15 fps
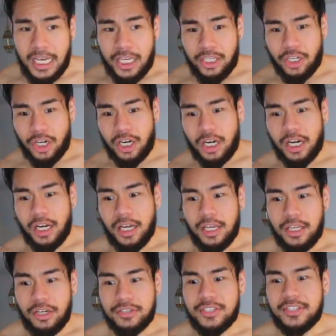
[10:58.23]
your
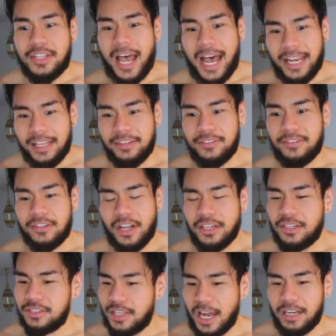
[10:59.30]
status, not
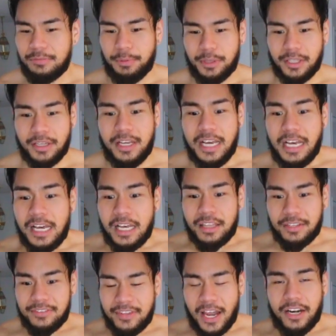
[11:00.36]
your status, but
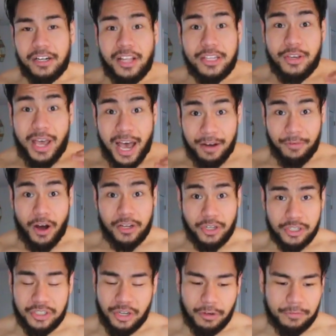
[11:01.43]
the standard that you have on
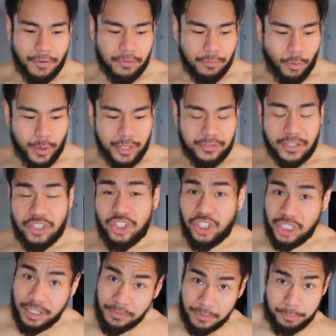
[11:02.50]
yourself of what is
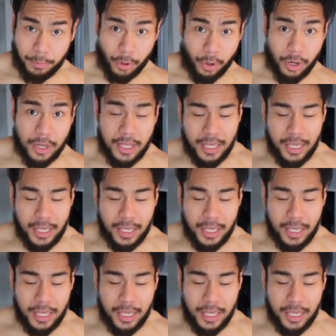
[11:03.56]
achievable